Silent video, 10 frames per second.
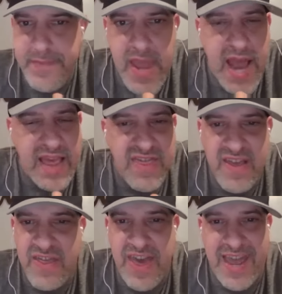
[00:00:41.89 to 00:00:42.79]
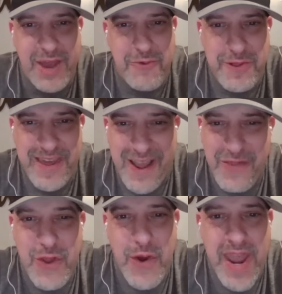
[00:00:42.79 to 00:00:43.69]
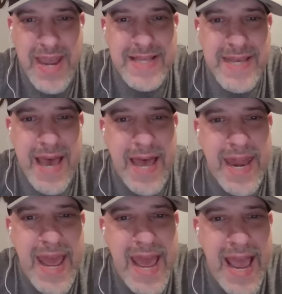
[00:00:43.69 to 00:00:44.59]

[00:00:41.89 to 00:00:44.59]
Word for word: anything they can really get their hands on.